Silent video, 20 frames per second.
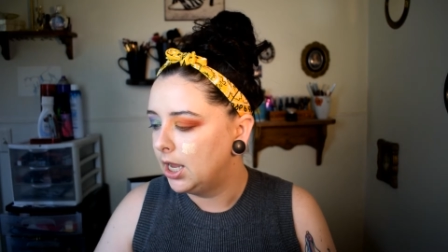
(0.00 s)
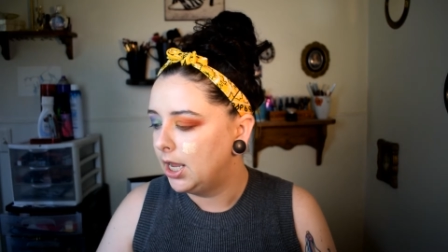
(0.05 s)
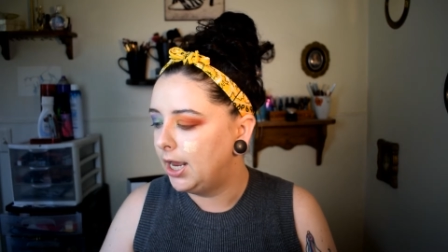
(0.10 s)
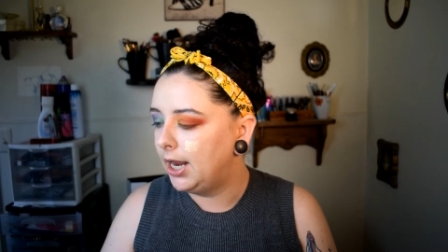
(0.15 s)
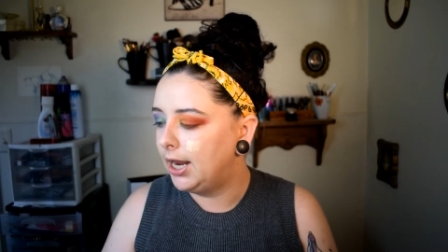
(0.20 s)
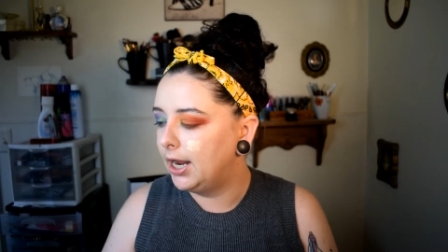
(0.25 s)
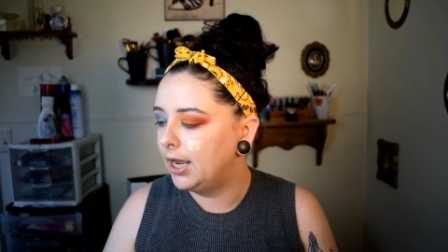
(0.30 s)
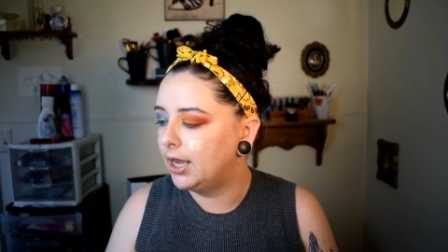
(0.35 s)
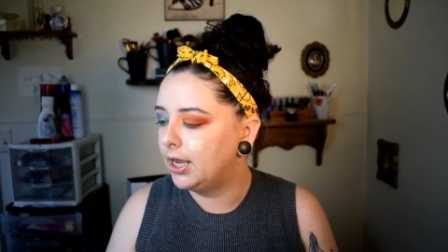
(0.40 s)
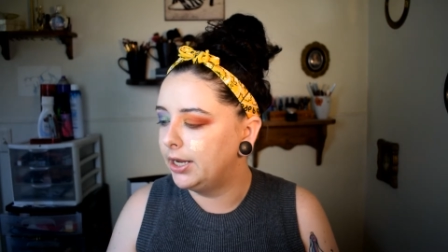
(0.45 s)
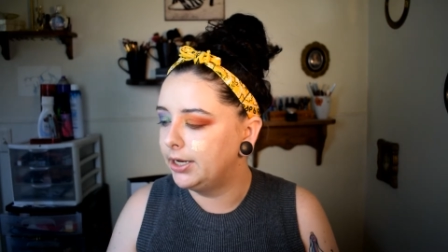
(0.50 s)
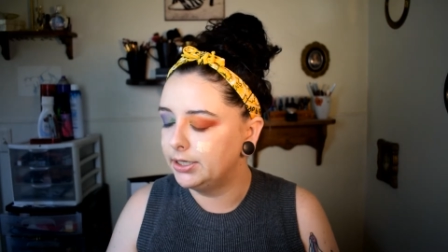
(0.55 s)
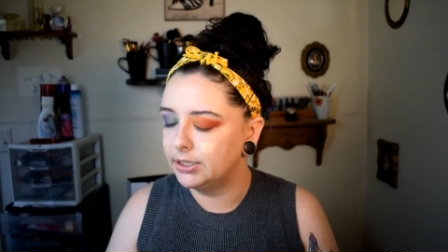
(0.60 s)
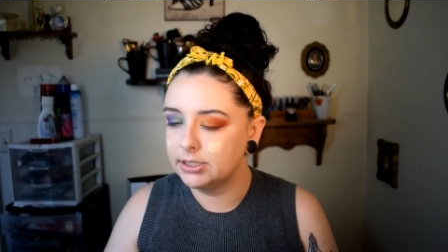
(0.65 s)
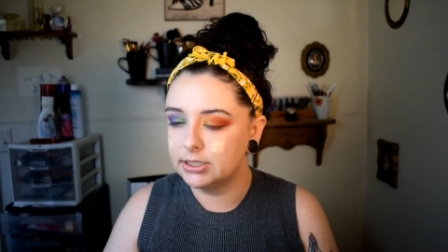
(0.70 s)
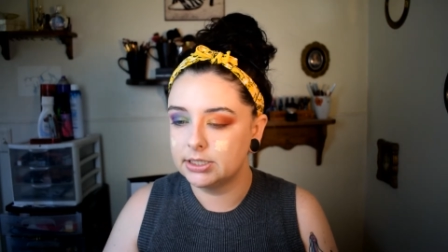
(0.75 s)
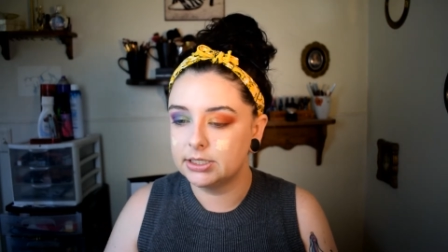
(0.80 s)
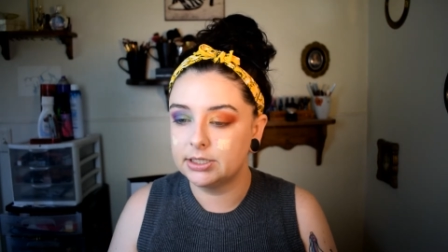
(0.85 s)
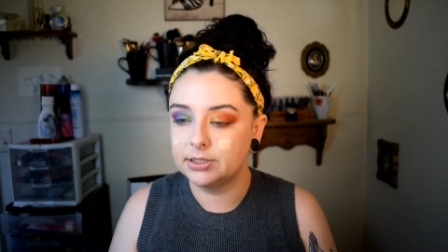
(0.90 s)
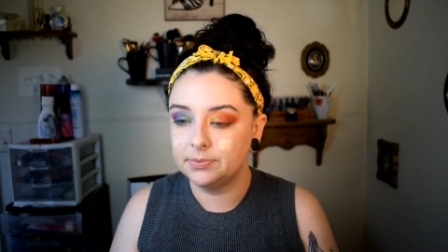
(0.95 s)

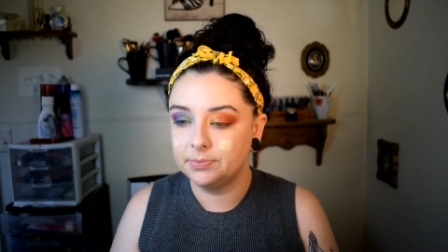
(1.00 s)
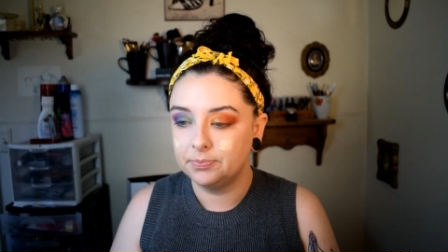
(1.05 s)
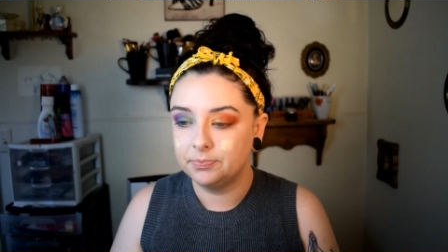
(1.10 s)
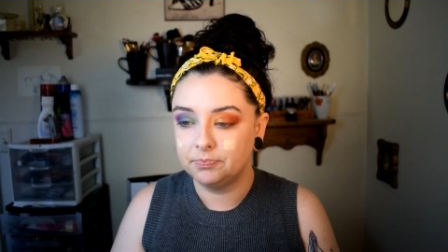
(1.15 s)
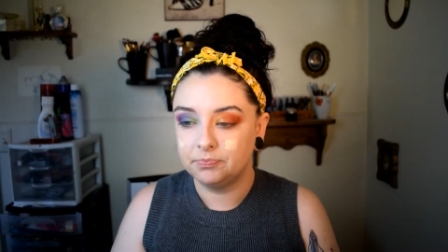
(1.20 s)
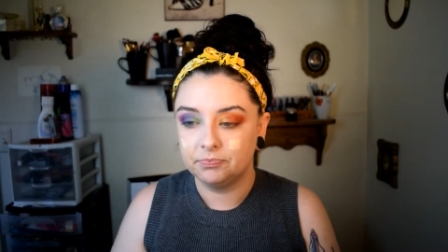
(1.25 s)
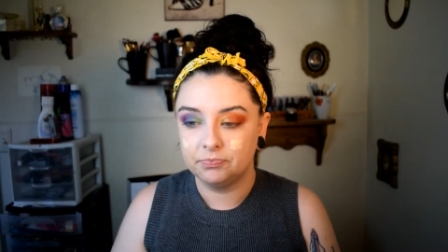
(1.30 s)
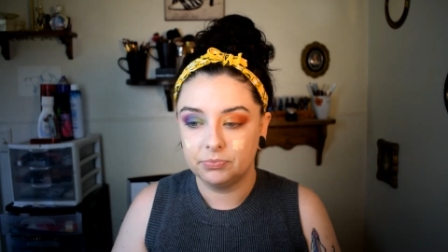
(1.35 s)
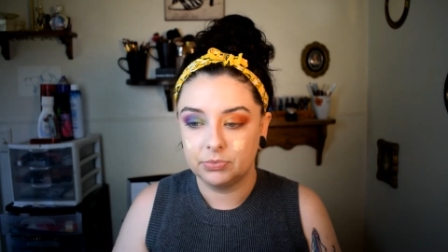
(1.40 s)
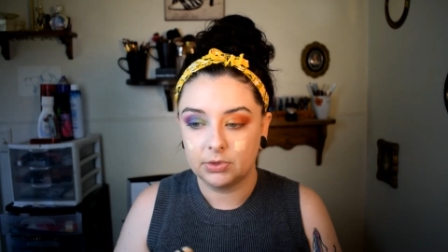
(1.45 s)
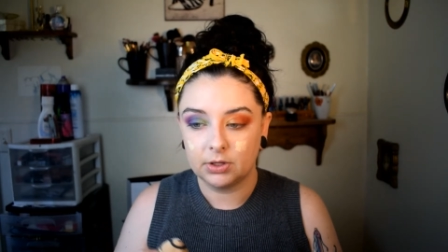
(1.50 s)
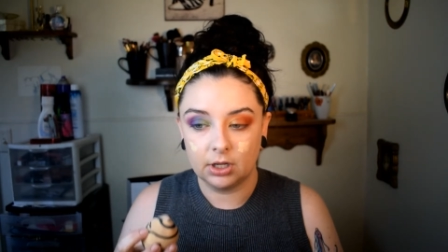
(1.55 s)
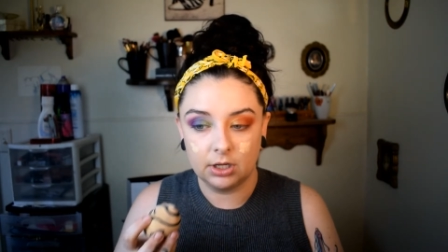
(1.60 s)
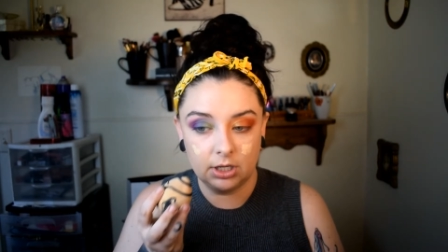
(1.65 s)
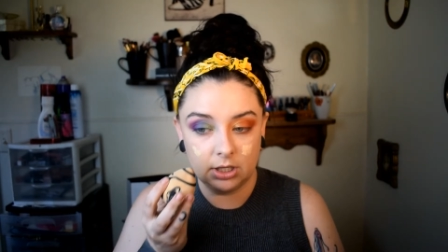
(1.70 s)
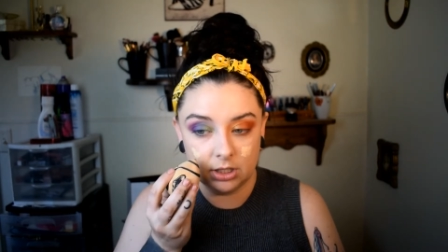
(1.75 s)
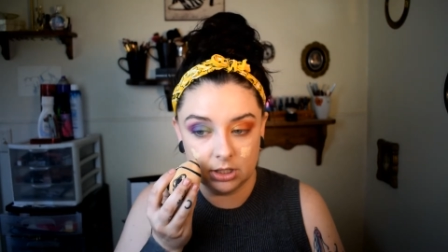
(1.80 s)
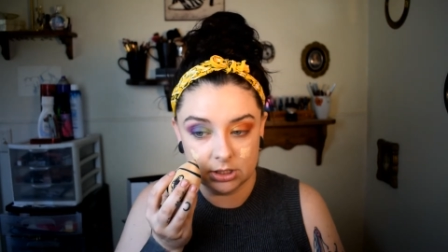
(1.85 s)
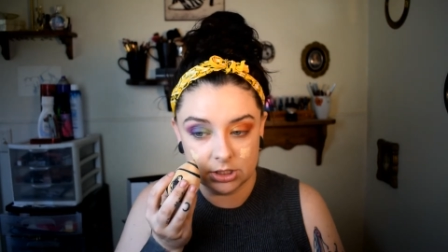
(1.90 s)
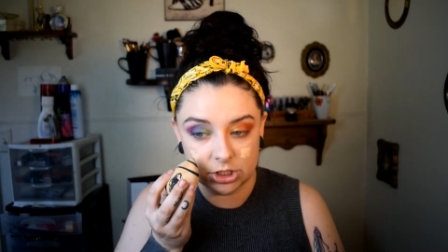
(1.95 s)
and
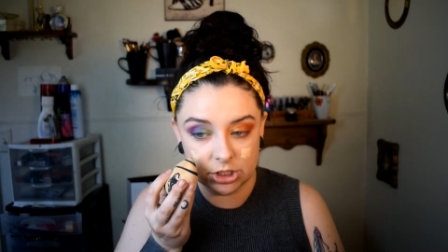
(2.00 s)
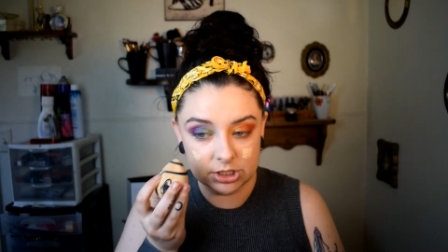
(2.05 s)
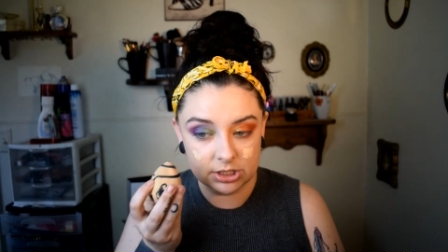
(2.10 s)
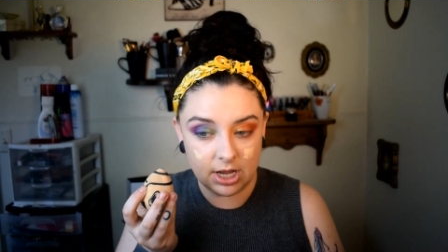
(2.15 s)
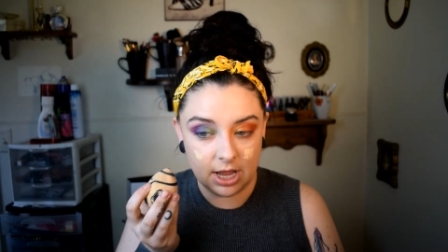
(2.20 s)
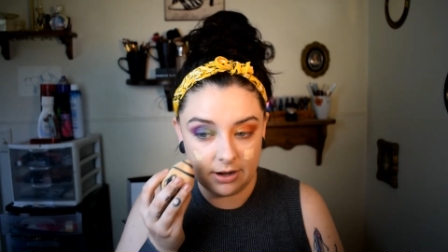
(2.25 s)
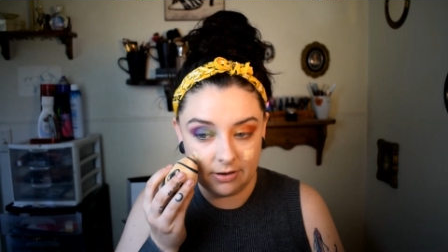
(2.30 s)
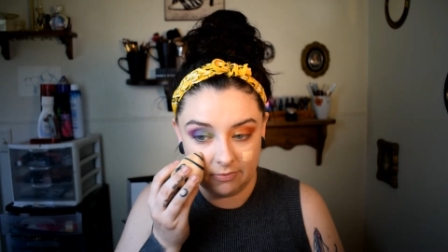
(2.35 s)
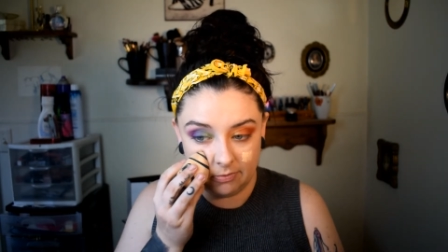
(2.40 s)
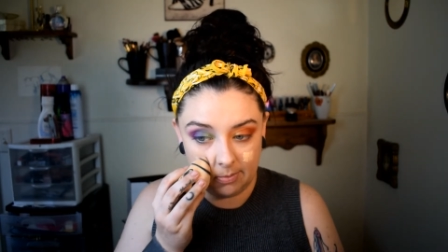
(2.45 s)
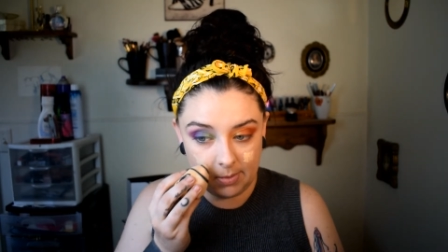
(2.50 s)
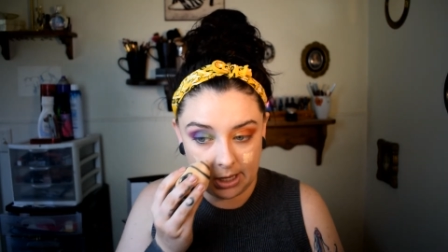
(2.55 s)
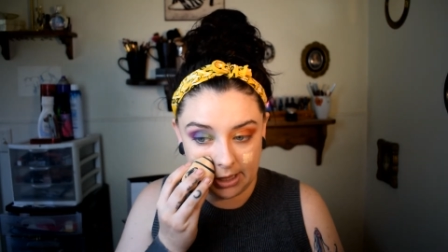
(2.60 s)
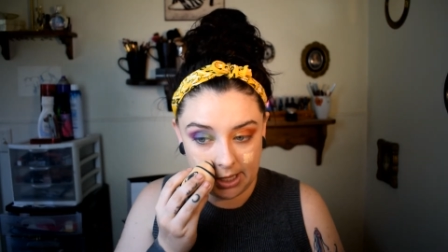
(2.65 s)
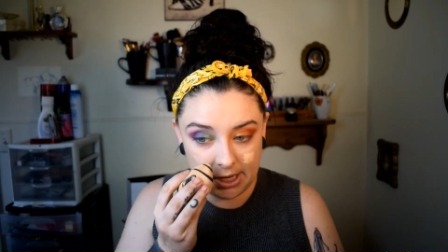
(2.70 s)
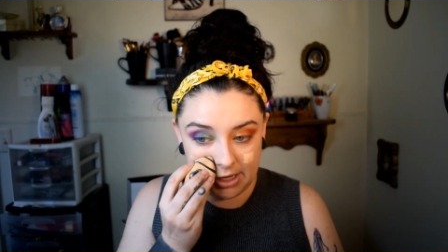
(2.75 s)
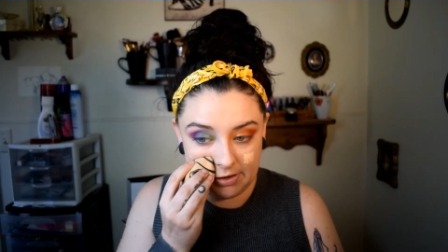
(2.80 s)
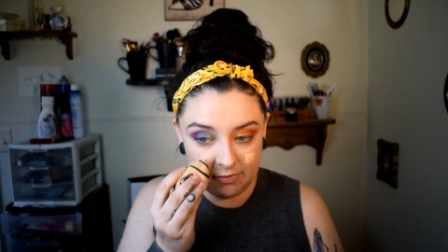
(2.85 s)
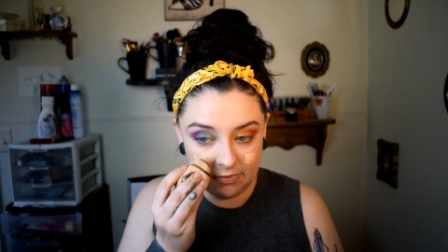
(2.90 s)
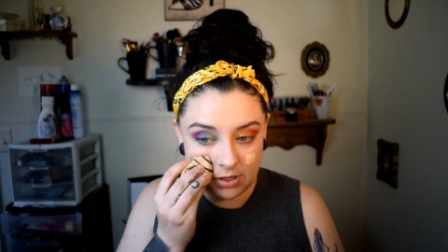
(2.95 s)
that's just kind of my
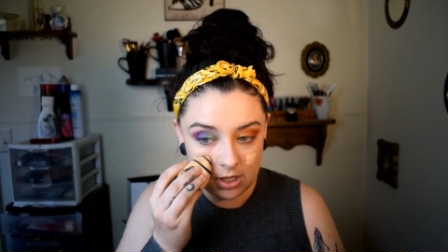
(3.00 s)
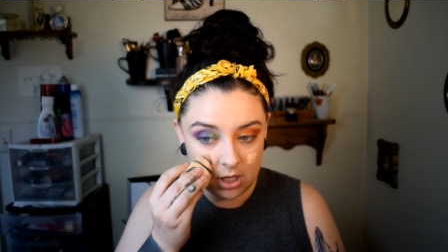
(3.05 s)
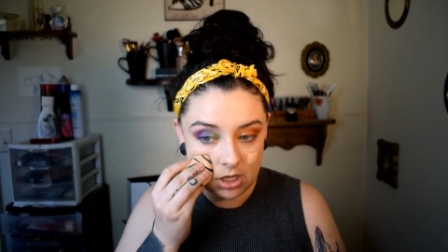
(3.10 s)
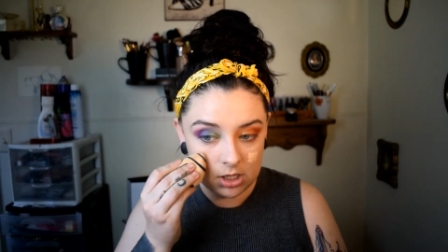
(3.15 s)
life.